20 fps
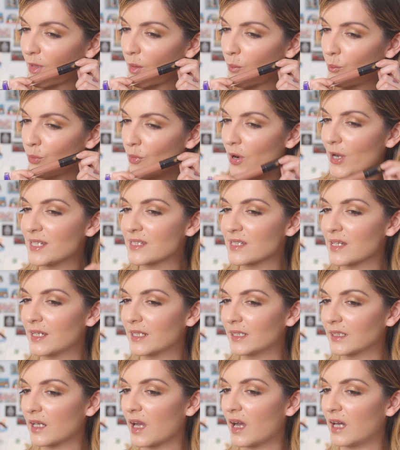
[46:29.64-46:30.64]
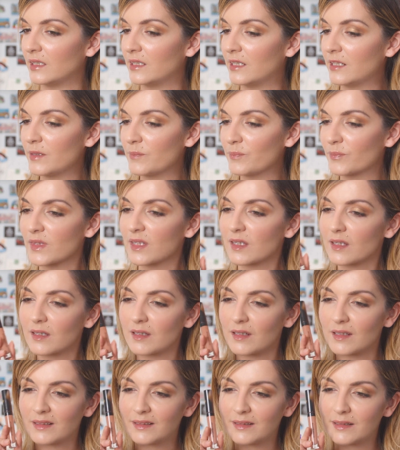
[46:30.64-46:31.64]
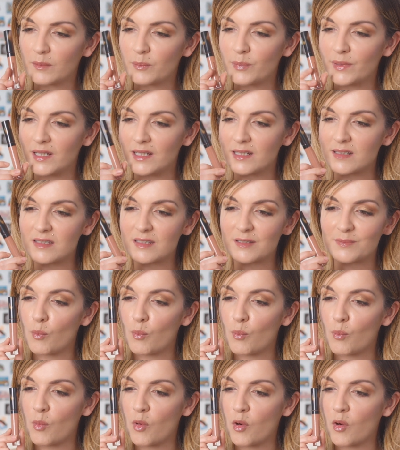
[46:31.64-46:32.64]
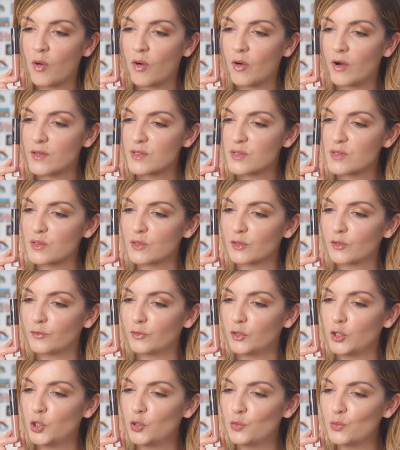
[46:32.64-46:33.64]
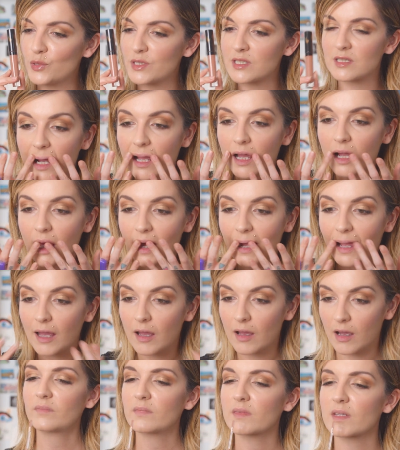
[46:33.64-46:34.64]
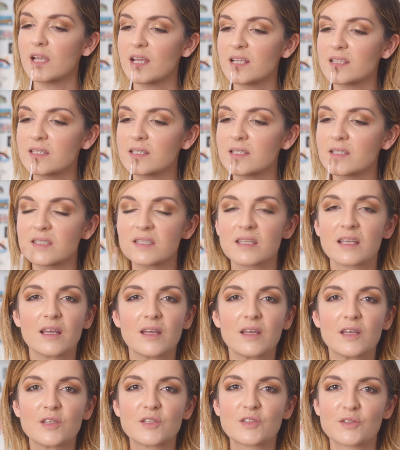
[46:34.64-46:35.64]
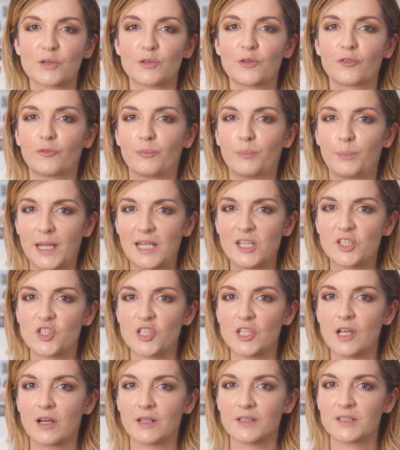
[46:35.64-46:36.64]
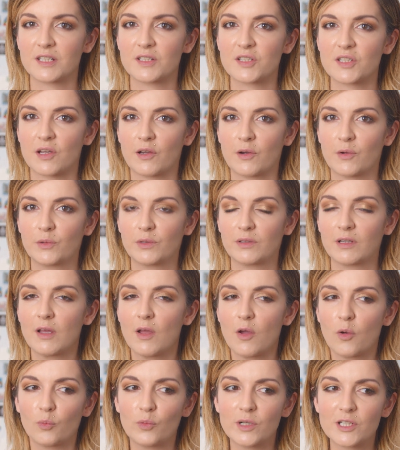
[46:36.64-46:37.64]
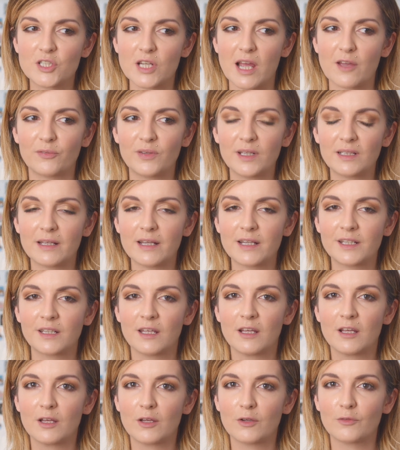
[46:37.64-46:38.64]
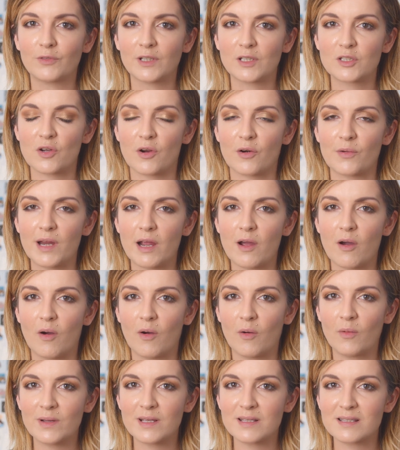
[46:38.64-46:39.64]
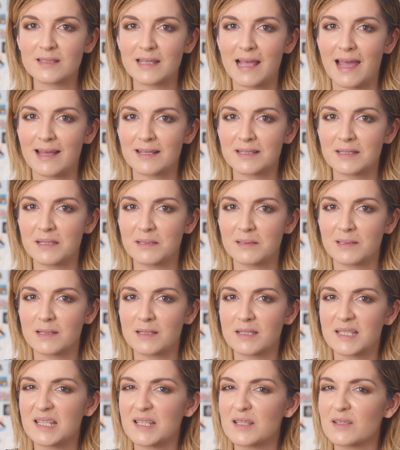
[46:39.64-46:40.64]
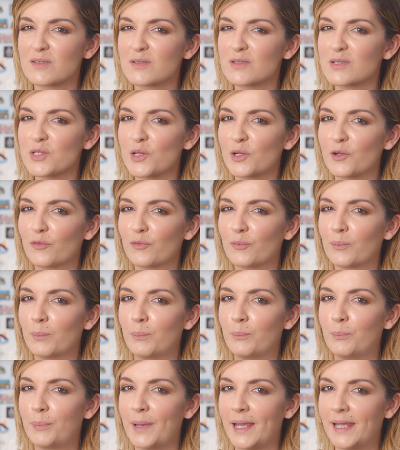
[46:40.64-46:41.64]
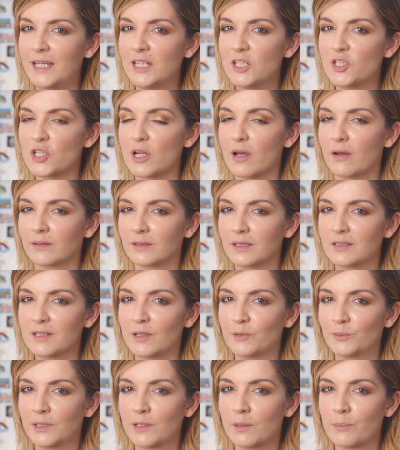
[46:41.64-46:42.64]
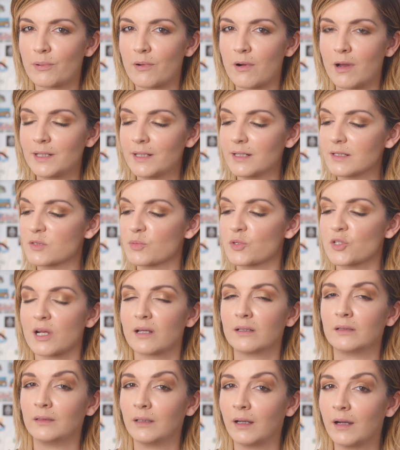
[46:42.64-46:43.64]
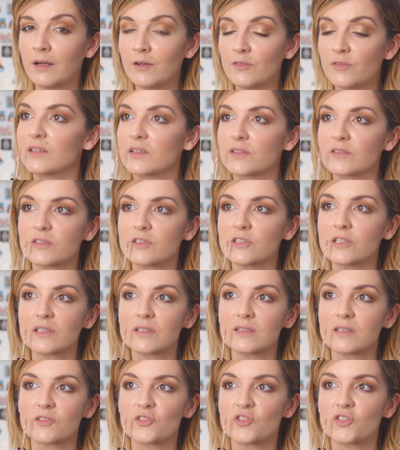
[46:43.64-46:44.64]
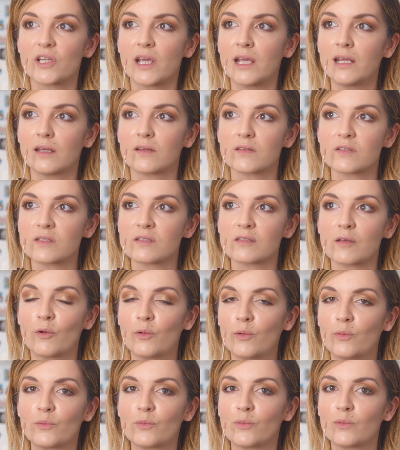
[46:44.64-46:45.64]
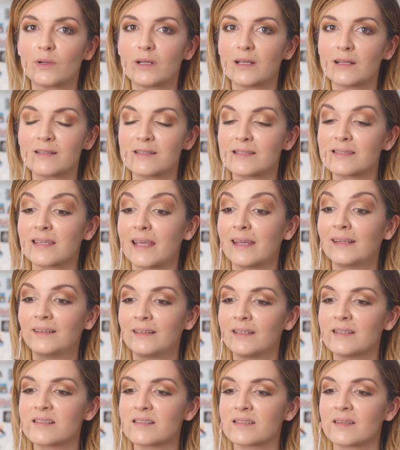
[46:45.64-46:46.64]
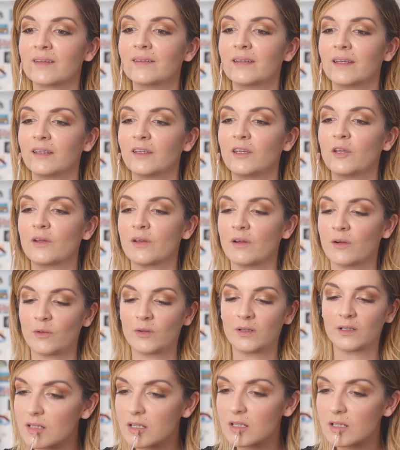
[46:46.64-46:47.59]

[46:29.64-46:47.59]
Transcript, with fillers: brighter in color, a little bit more sort of nude. Has this sort of beigey undertone, which I feel like Victoria always has this sort of beige undertone in her products, which I love. This just this shade is so insanely stunning, you know.